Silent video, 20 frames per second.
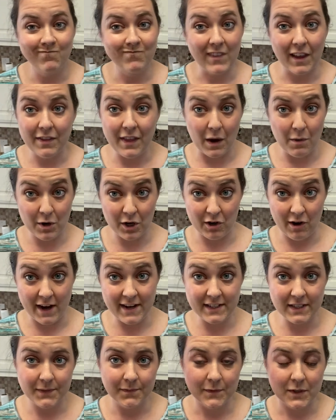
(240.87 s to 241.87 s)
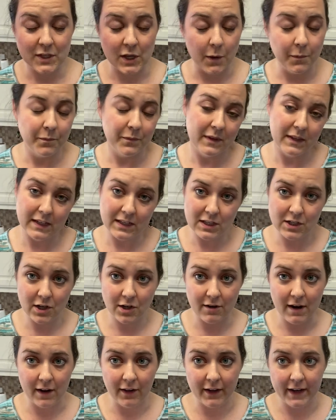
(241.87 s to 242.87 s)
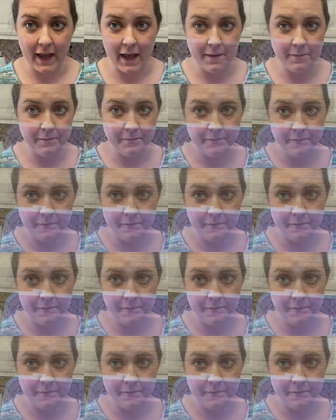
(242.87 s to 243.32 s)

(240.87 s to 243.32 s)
they were great. So let's turn around and look at them.